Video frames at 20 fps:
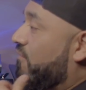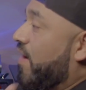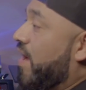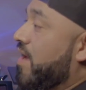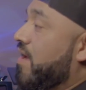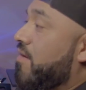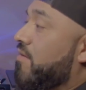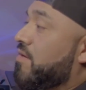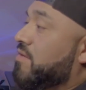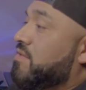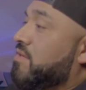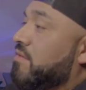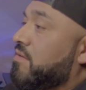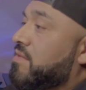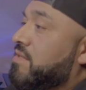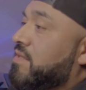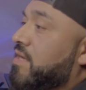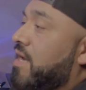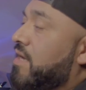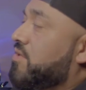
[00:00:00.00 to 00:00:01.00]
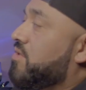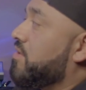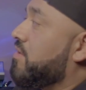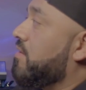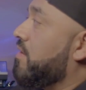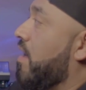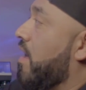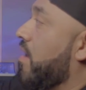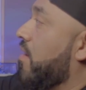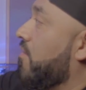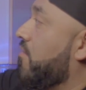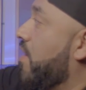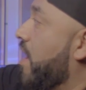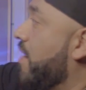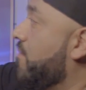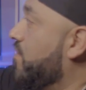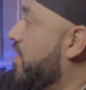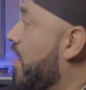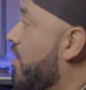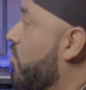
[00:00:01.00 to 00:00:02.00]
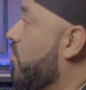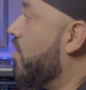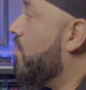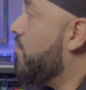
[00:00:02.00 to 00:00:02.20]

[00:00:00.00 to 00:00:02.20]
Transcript: if I hear a certain section, I'll grab that